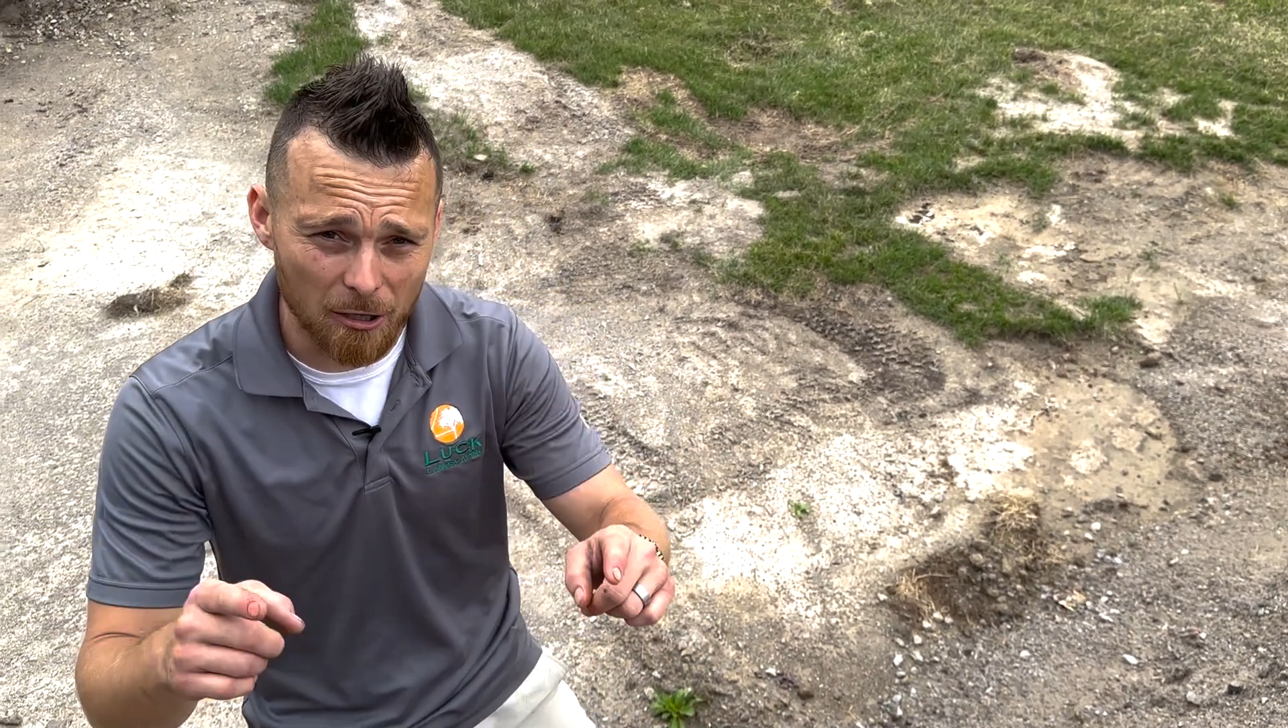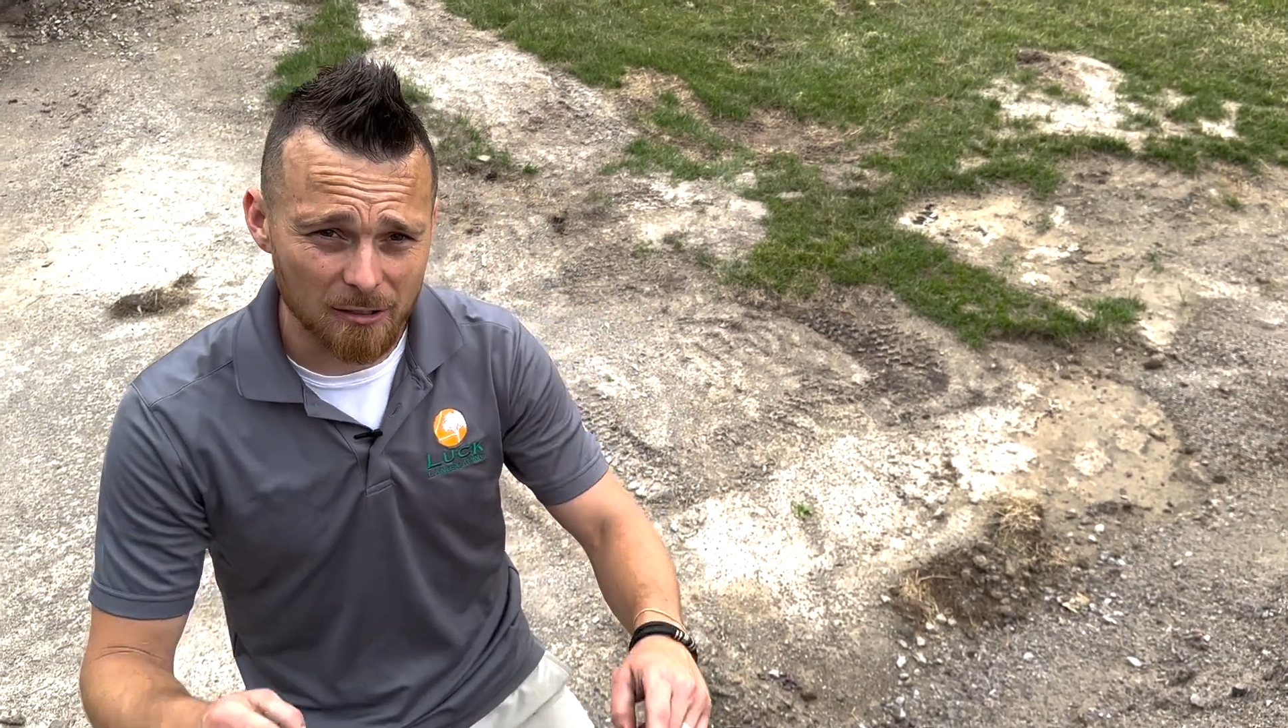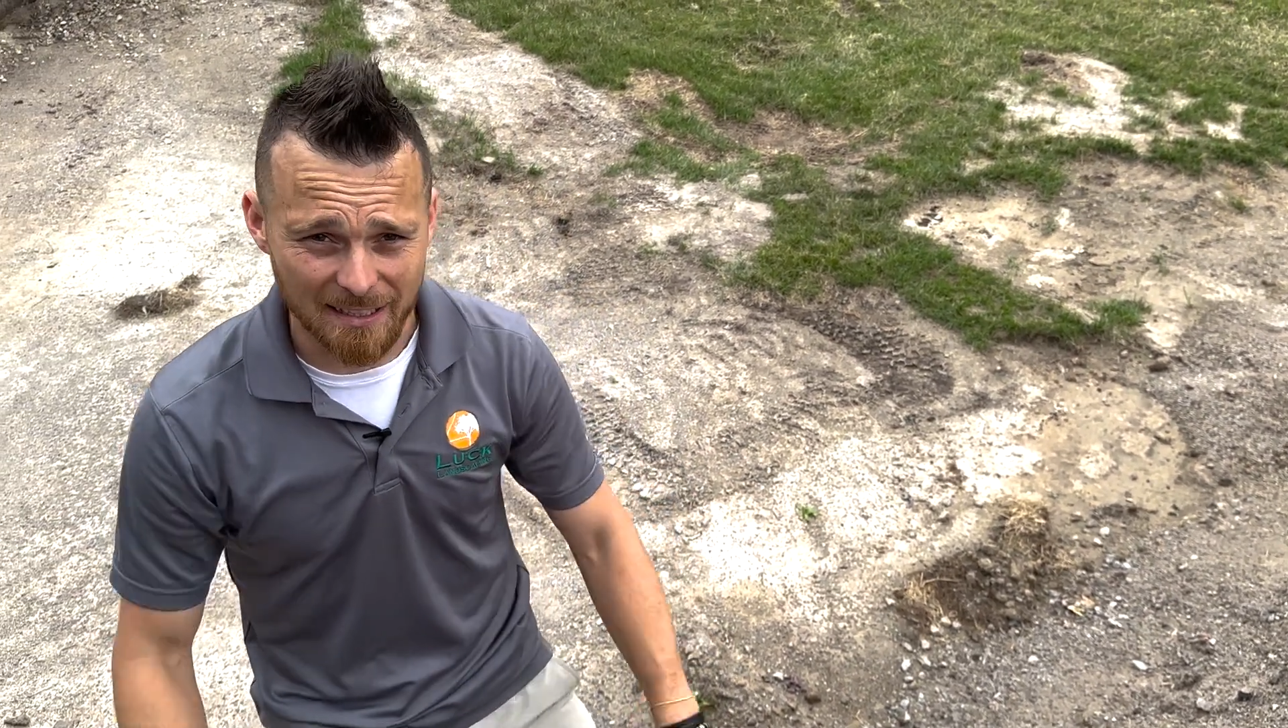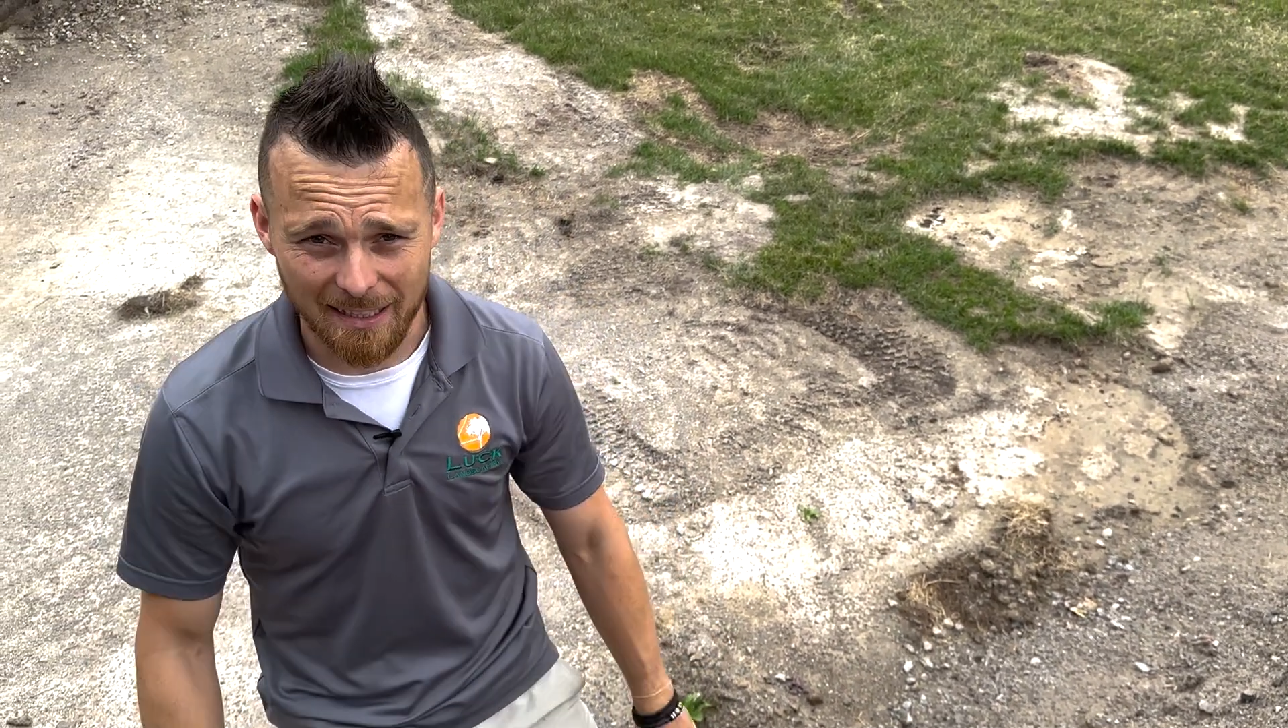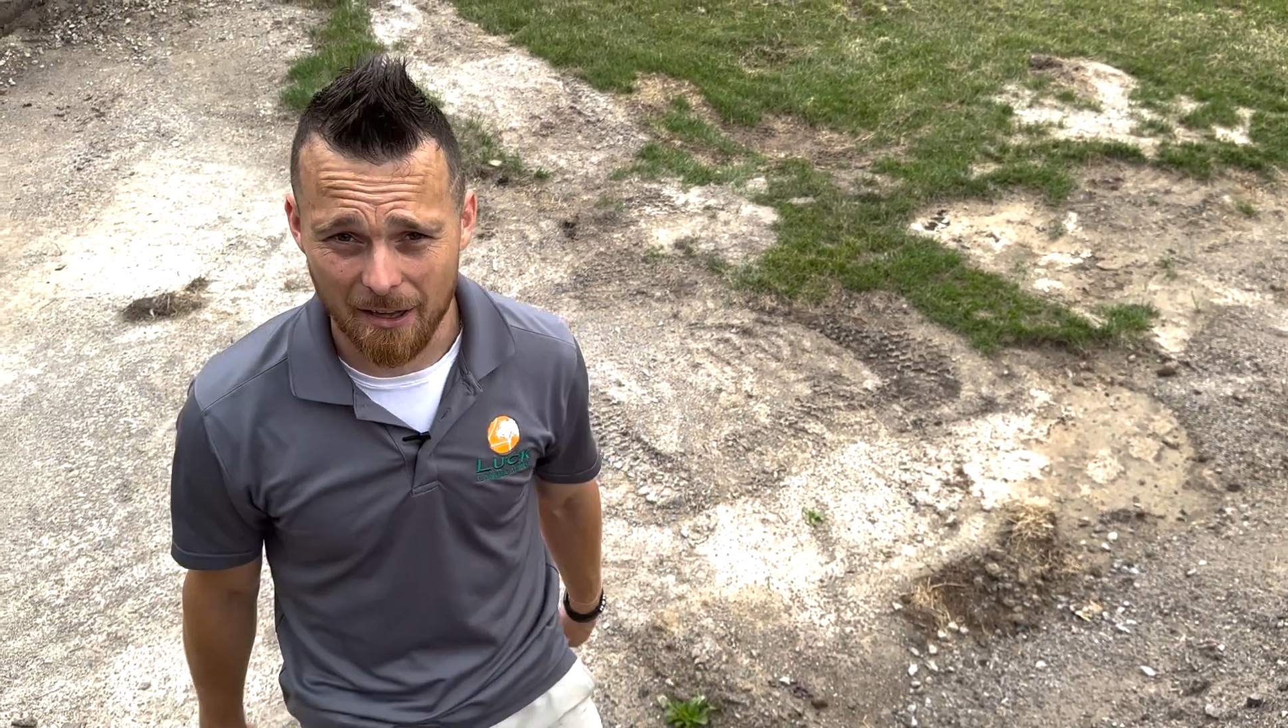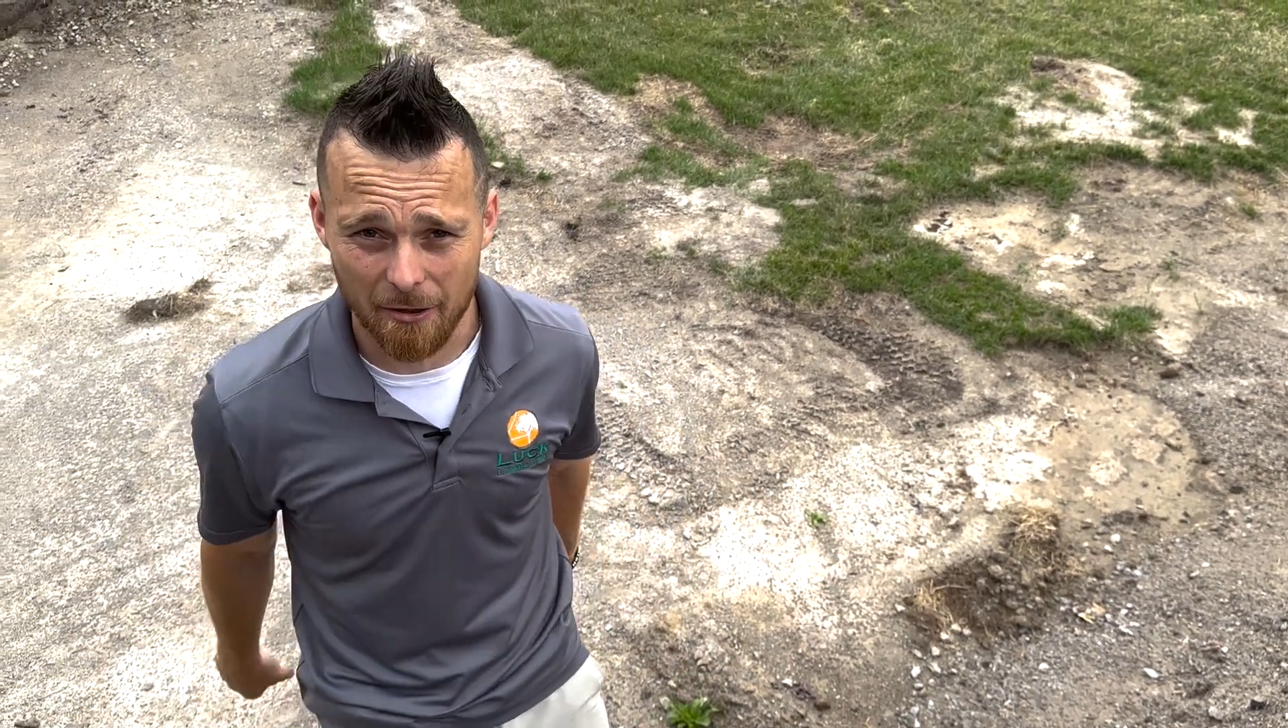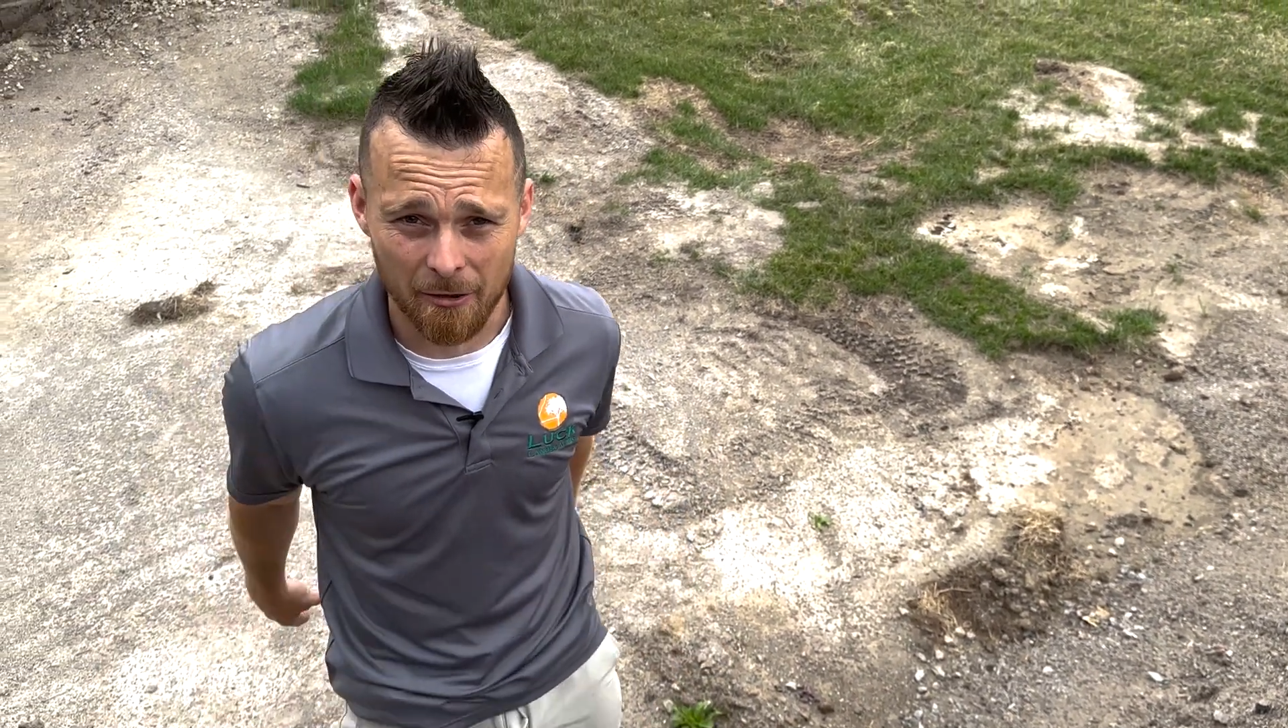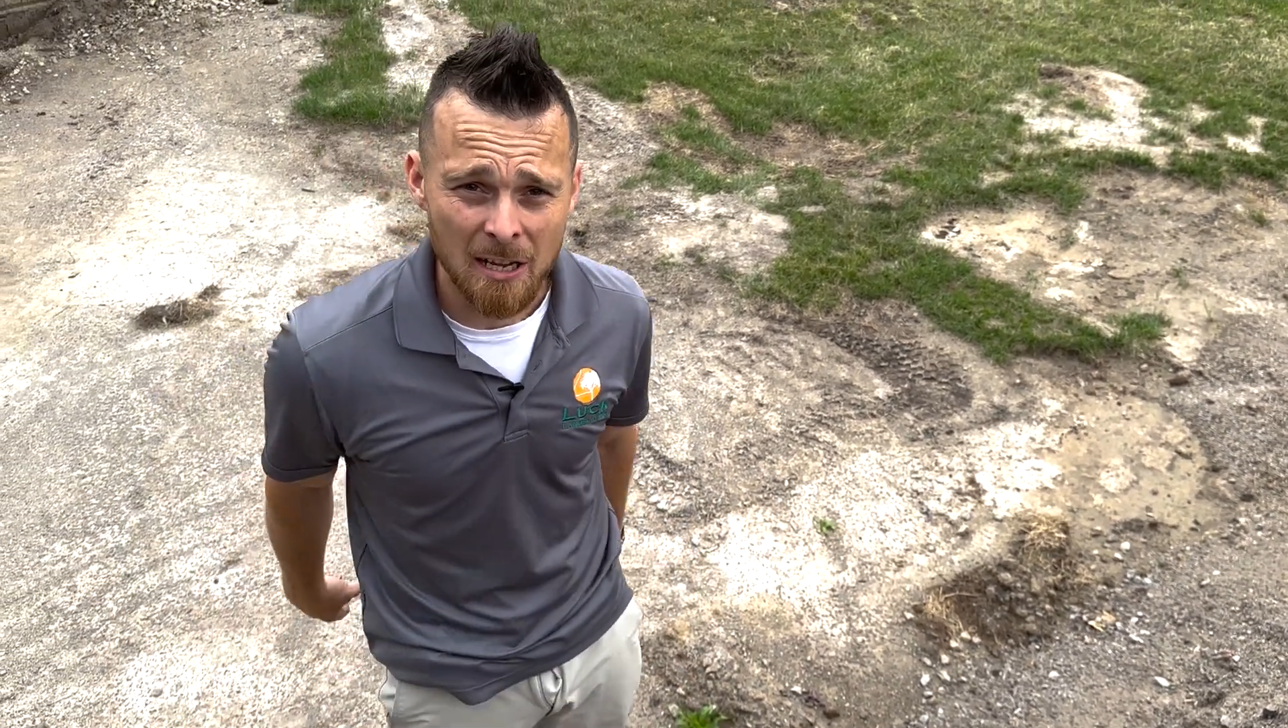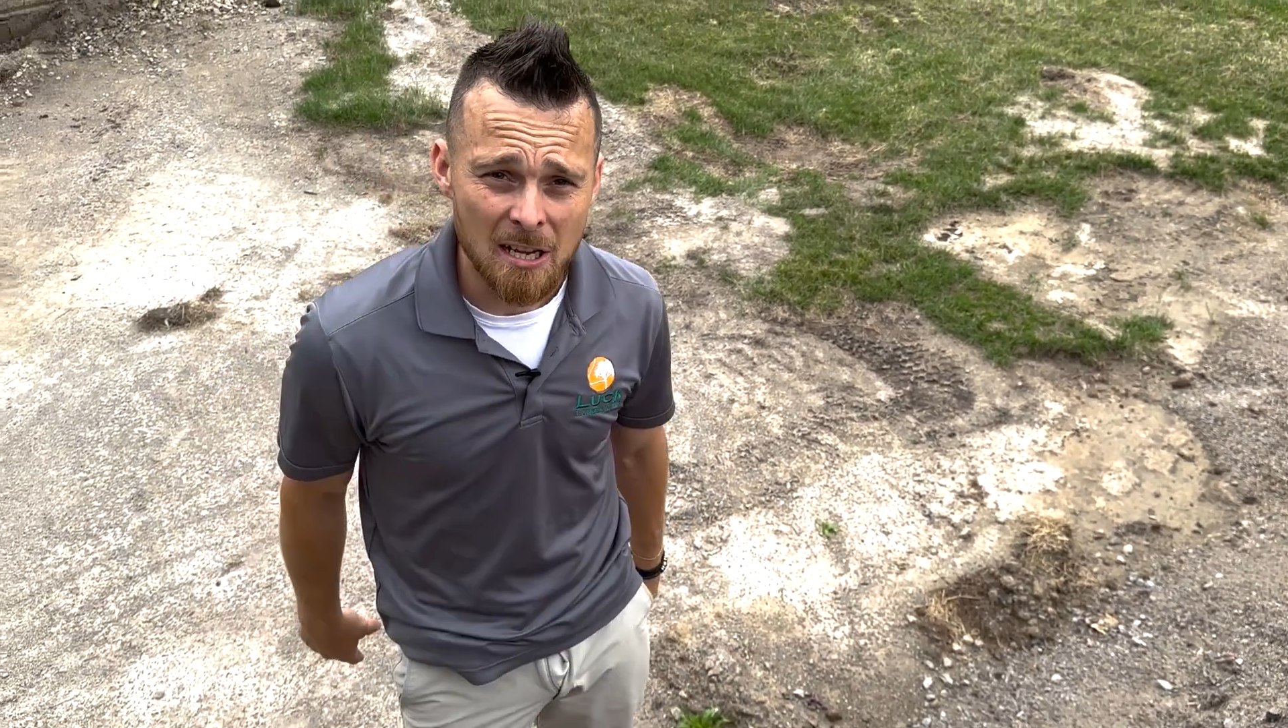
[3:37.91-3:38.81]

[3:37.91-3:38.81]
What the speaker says: all together.